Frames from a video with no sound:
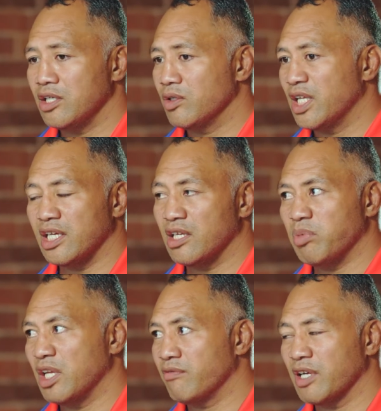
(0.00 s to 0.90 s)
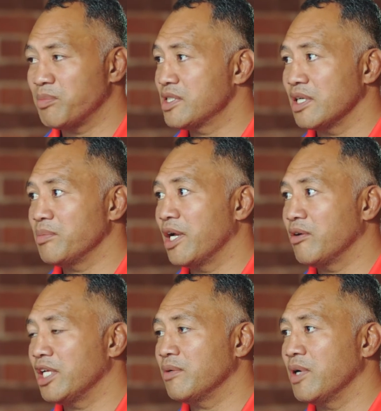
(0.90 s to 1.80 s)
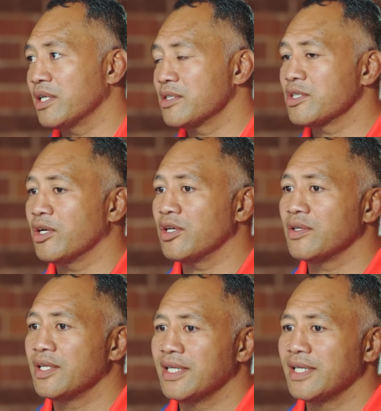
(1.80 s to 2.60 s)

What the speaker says: you'll end up playing rugby somehow anyway. Yeah. So